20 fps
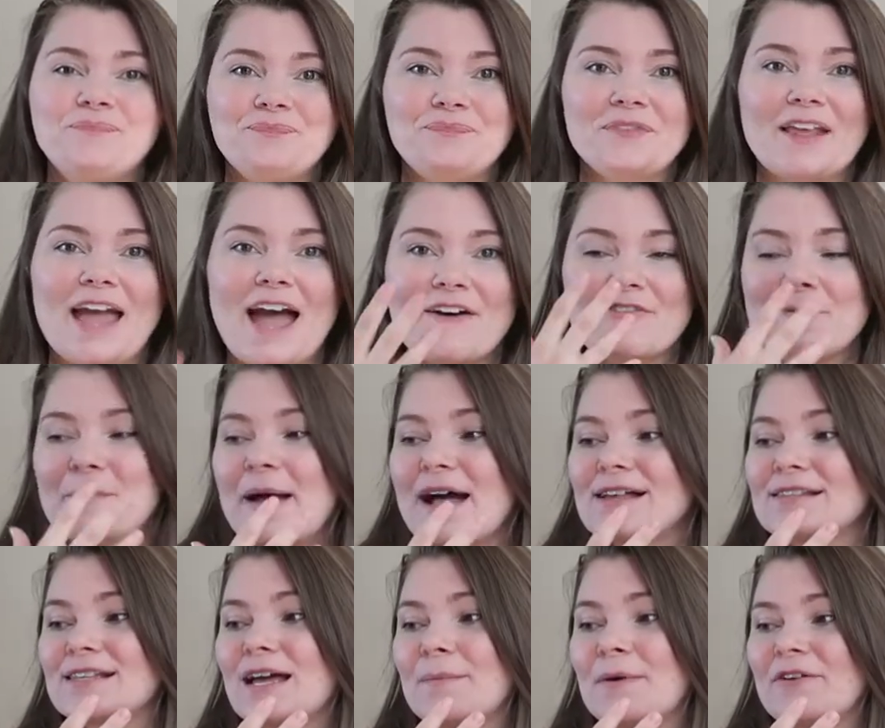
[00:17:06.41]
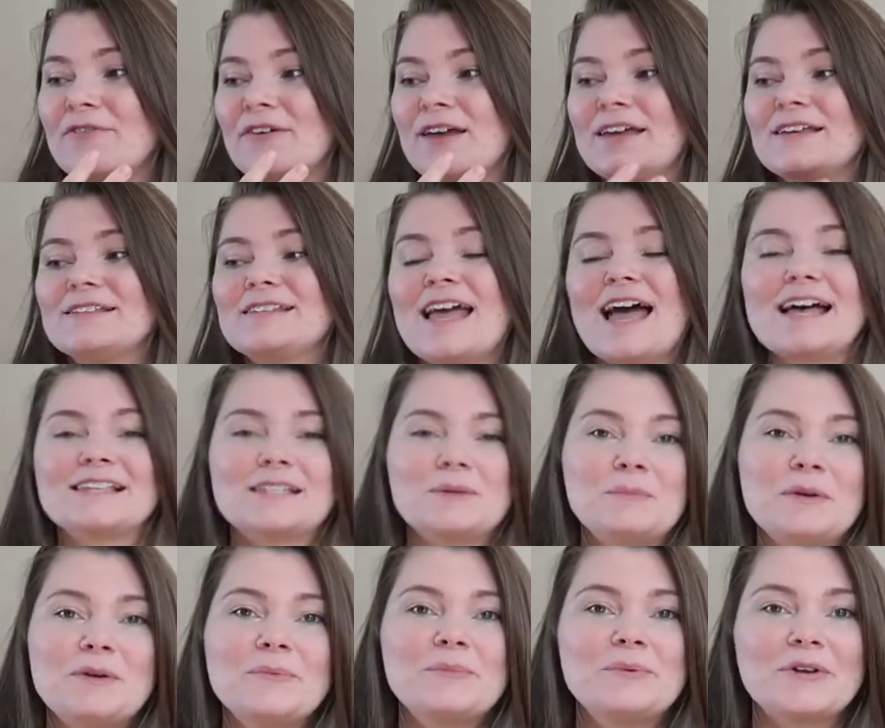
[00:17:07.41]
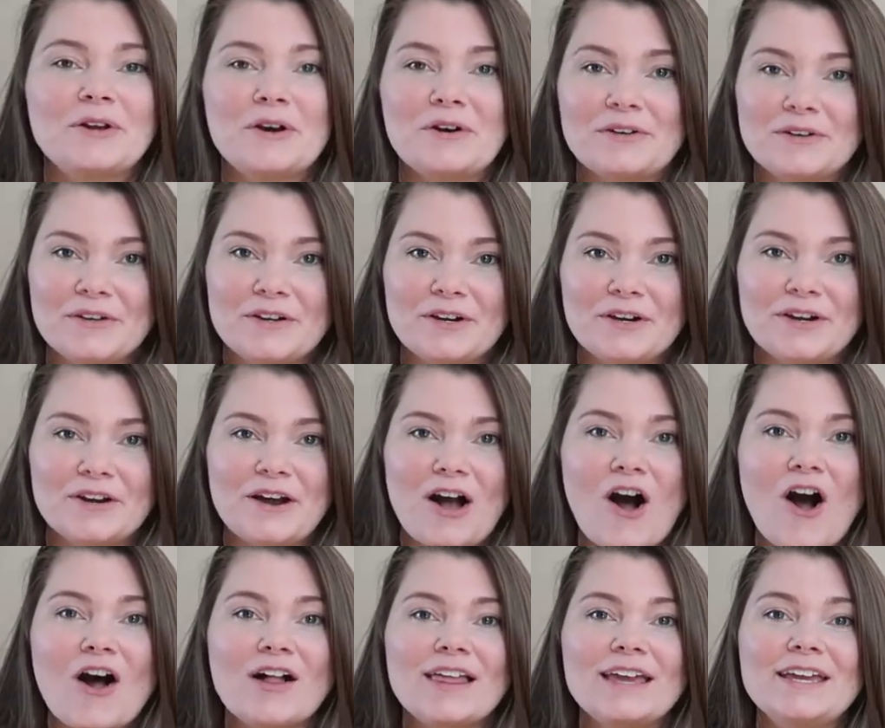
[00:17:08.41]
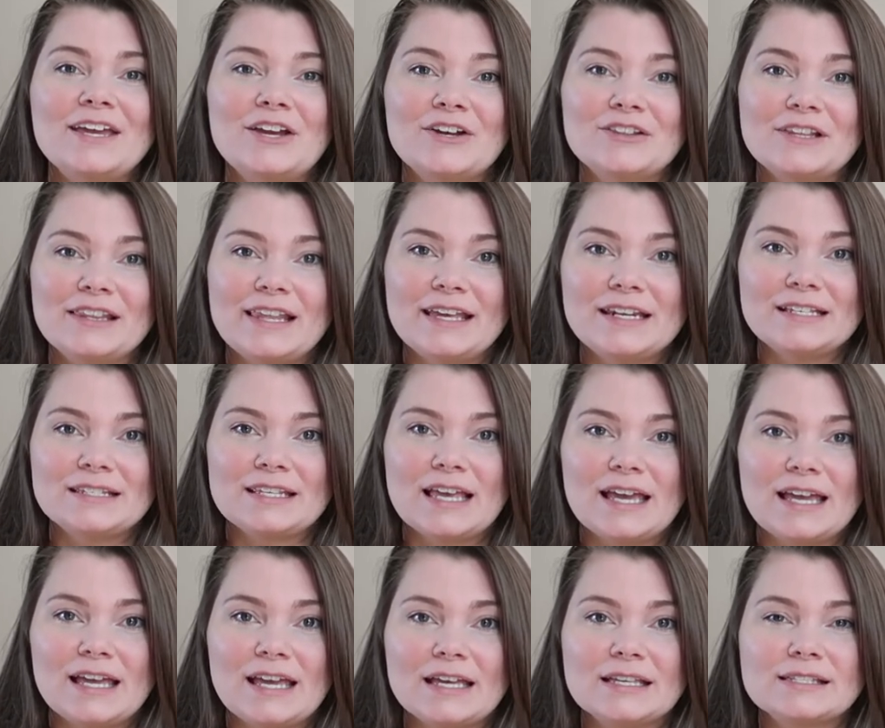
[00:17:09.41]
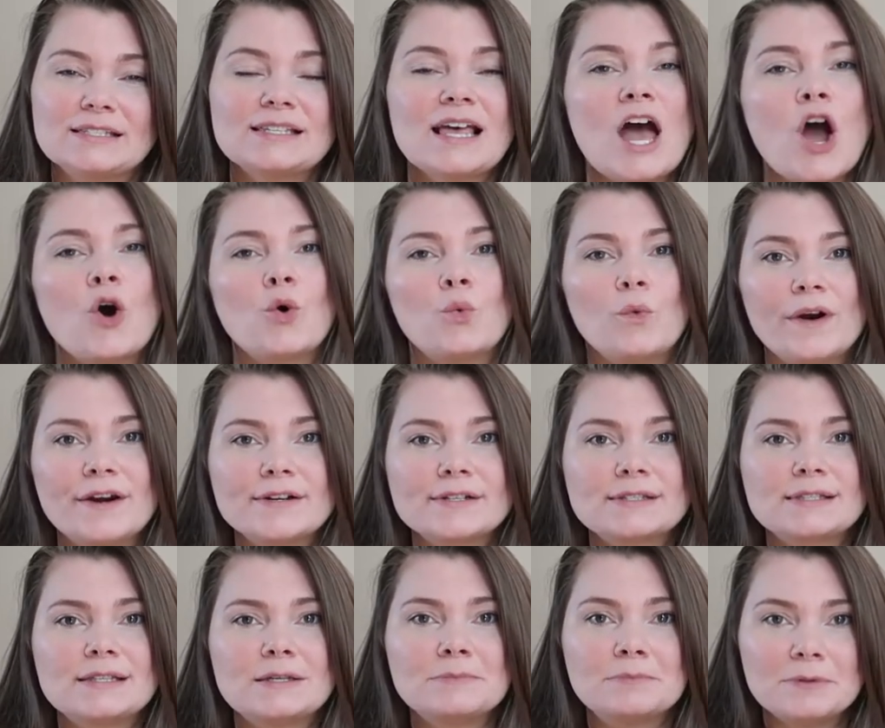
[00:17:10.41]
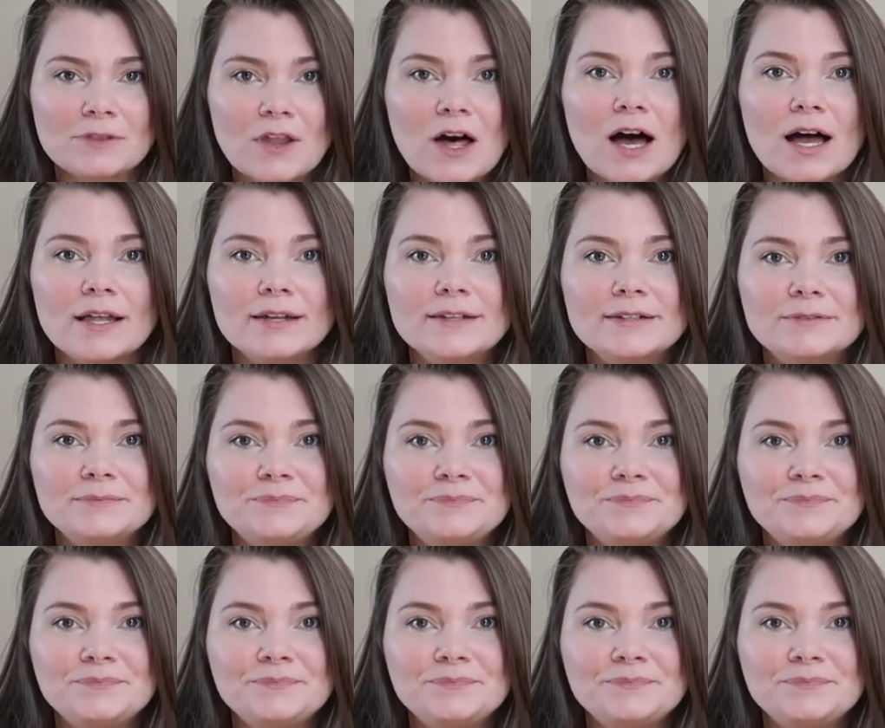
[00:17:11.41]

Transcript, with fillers: they have the mask on my face as I'm being put under all I hear the lady saying is where's the blood